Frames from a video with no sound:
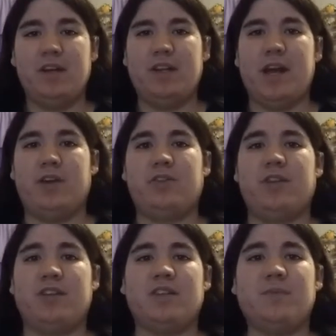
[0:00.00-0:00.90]
Now, that
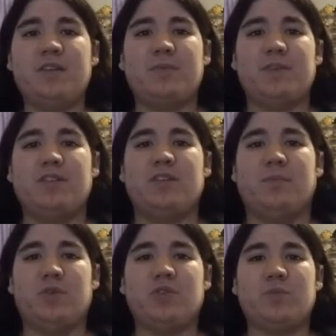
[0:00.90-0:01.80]
it's going to be split into
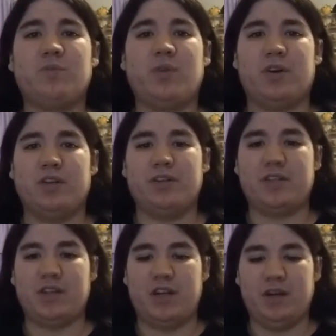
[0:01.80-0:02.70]
multiple
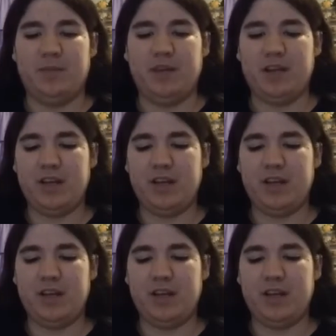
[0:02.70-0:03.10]
parts. Um,